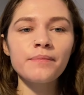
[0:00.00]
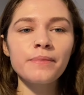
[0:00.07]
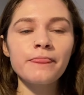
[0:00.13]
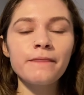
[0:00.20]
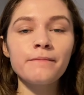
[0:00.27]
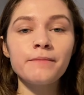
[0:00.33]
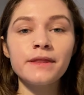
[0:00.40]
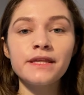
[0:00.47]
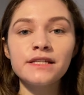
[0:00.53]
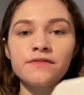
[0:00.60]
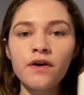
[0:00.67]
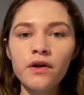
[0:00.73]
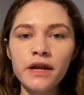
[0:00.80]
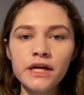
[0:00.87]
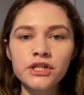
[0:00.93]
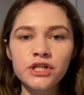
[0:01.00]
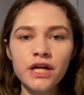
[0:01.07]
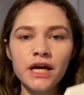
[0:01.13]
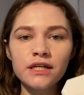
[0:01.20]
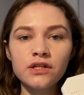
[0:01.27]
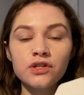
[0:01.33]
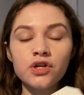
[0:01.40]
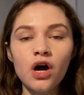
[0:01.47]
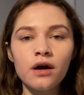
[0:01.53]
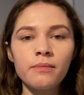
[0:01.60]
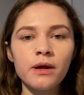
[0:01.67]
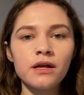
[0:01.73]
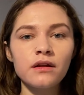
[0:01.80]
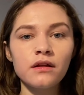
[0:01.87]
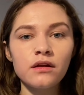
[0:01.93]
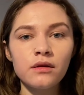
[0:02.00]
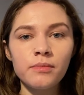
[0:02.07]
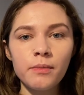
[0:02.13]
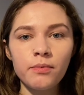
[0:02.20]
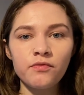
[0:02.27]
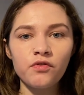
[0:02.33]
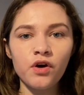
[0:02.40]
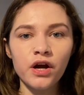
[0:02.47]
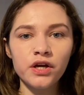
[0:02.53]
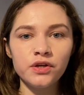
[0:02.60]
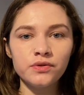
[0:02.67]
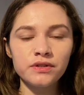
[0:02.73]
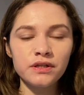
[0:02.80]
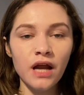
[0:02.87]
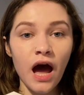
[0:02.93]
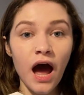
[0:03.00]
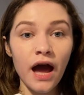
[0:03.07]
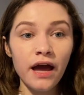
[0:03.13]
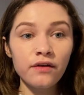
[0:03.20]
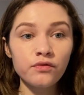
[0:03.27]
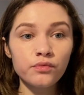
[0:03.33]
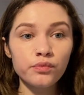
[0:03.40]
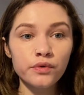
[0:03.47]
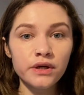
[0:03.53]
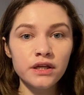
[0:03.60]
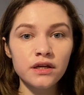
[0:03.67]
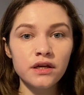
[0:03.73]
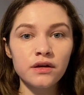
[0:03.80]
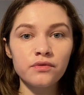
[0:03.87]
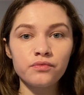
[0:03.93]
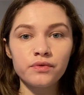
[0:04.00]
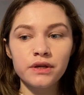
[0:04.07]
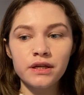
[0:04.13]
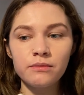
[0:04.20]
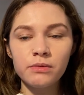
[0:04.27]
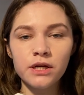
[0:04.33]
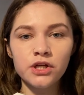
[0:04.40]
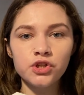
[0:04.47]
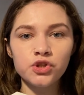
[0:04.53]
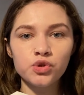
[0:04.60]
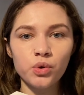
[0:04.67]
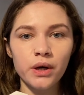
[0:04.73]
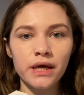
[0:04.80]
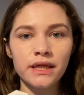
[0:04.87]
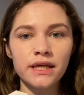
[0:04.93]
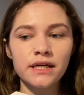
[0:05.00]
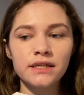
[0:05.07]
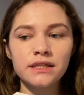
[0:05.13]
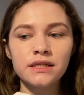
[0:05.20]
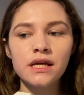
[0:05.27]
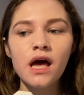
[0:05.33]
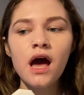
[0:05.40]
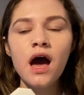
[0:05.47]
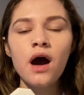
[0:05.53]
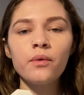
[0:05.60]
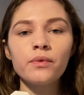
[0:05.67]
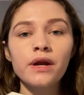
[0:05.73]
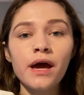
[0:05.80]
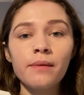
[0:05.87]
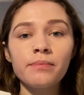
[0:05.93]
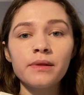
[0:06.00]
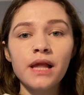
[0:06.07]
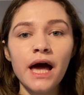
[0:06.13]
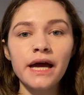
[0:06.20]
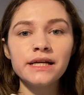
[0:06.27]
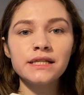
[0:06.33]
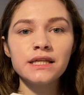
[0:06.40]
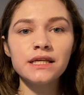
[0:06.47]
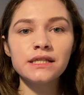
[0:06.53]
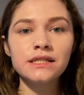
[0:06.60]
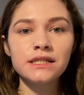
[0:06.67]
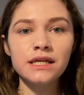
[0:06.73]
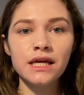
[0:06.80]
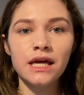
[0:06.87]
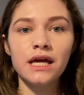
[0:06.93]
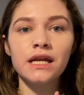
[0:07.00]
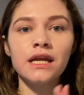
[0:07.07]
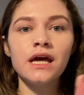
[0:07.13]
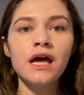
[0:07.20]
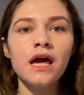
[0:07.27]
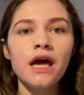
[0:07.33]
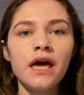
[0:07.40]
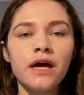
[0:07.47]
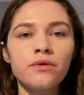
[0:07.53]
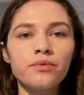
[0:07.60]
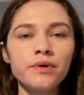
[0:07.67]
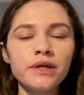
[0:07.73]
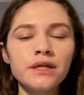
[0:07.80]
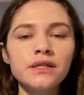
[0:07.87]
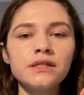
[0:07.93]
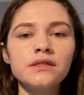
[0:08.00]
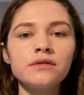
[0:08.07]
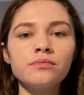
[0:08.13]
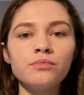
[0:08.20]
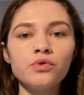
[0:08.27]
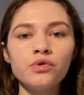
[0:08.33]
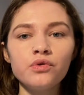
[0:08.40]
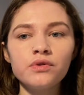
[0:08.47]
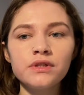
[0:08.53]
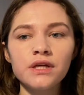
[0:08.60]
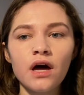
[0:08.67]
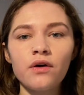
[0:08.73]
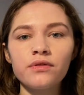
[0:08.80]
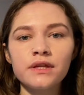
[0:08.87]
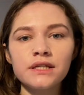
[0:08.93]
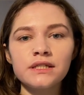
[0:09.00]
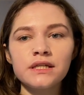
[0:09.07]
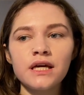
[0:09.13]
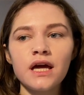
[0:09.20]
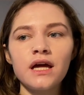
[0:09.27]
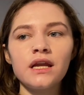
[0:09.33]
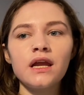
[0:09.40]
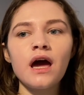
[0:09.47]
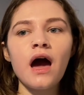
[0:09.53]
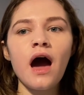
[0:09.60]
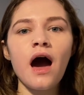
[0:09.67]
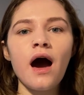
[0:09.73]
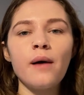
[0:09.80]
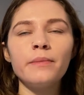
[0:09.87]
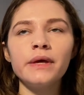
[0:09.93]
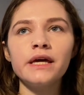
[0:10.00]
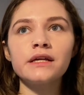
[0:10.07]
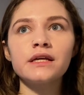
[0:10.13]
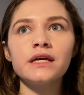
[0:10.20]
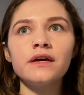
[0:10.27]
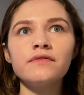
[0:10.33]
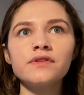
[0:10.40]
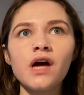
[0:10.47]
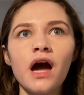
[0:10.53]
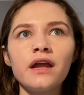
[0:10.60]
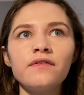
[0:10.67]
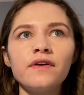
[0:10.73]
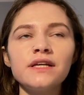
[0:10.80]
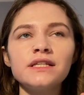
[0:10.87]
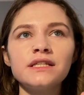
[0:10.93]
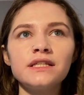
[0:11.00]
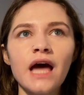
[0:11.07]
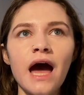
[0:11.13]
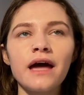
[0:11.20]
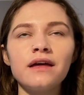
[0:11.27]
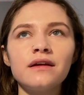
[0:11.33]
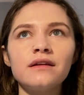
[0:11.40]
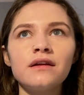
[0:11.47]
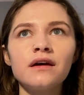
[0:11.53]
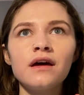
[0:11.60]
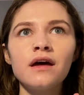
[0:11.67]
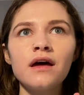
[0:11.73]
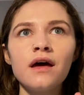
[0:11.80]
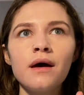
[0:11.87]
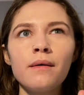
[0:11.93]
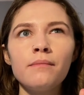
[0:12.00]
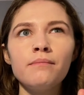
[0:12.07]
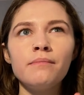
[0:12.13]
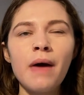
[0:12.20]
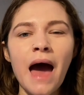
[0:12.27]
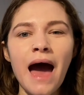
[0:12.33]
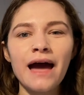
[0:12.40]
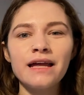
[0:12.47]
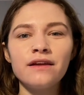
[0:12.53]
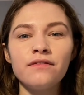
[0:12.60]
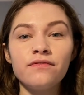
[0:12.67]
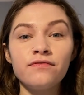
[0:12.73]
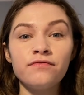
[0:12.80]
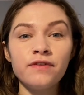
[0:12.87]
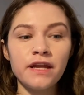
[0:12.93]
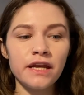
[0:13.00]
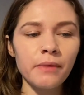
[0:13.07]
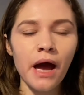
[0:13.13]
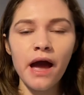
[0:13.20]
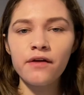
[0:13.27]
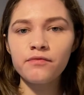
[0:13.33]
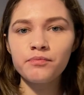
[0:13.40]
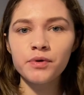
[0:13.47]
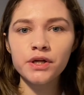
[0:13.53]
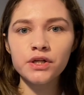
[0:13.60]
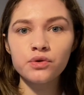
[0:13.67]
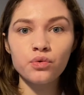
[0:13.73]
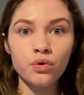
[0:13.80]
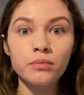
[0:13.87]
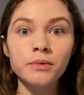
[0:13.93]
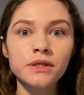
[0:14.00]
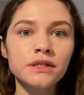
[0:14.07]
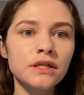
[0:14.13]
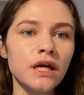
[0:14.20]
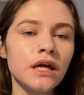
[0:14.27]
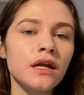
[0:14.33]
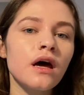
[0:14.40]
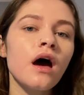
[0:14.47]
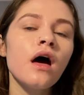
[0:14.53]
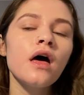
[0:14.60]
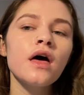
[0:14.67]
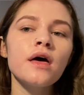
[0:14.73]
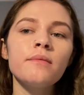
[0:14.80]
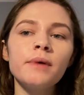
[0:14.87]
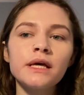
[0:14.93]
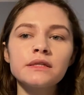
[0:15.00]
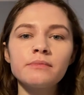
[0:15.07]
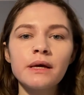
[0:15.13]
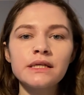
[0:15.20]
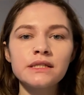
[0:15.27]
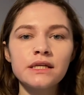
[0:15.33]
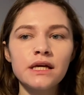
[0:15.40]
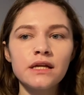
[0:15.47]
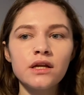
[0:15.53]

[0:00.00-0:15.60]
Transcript: But this foundation, I guess I'll talk about it a little bit before I use it. I have really, really been enjoying this. When I apply it to the skin, it really smooths out the skin. It gives kind of a satin matte finish. I have pretty normal skin. It makes my skin